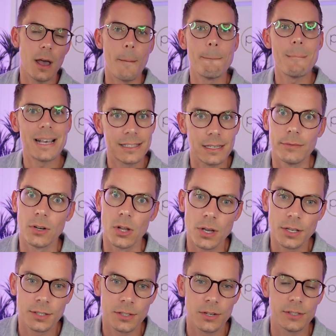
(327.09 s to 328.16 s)
a massive
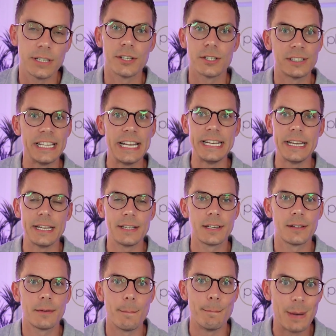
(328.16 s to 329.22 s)
loss because he just needed
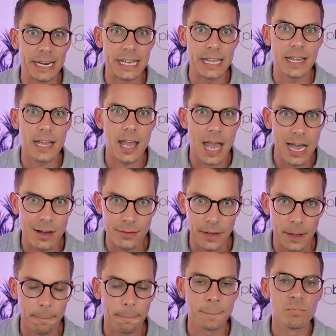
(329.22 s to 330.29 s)
money out of it.